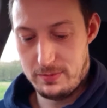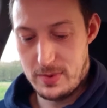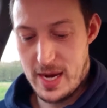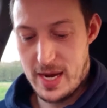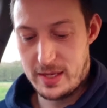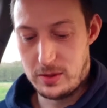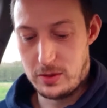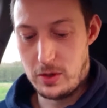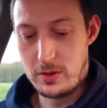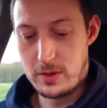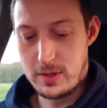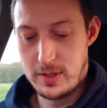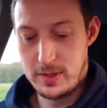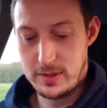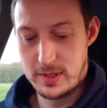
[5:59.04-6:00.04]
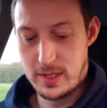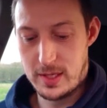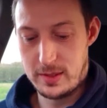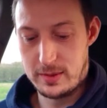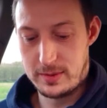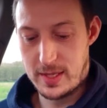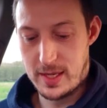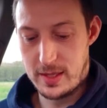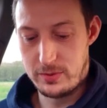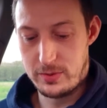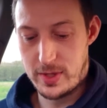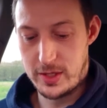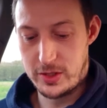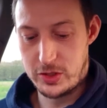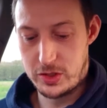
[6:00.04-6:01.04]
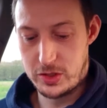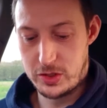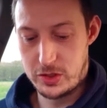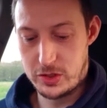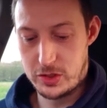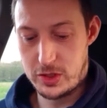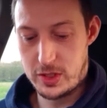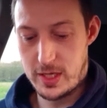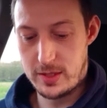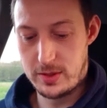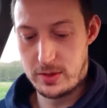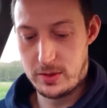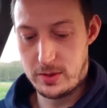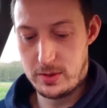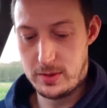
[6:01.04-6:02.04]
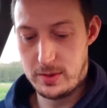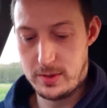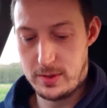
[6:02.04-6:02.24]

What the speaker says: analog. So get the right channel.